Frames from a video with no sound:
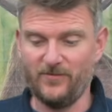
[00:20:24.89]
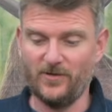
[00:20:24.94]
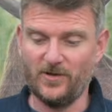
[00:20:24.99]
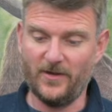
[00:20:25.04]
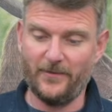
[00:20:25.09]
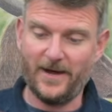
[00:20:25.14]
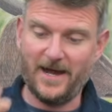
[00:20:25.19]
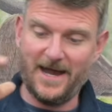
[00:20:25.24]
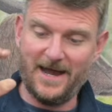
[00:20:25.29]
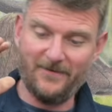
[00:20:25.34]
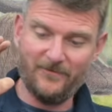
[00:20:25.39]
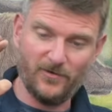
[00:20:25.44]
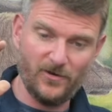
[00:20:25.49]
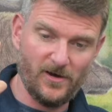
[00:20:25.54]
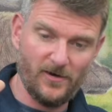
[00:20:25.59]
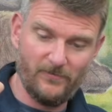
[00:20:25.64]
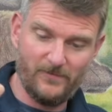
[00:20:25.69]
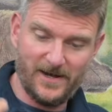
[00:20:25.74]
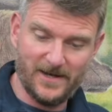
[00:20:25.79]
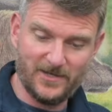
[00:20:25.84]
although I have
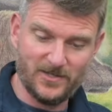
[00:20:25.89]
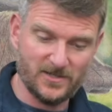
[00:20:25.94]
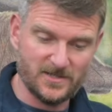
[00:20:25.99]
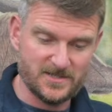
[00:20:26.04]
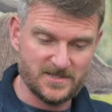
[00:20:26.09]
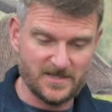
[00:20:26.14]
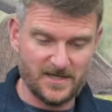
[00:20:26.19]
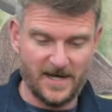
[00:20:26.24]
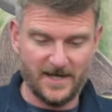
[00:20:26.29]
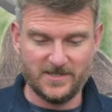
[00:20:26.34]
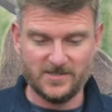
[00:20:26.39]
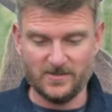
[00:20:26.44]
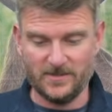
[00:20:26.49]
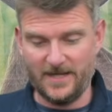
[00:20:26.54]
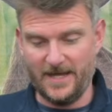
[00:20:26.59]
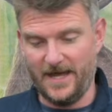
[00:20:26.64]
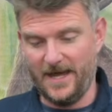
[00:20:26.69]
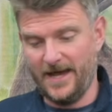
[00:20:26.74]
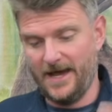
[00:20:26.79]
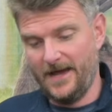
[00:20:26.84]
got a red dot sight on
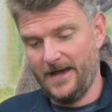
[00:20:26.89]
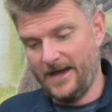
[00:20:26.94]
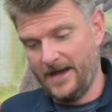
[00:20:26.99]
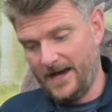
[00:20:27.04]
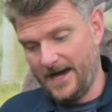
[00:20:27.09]
here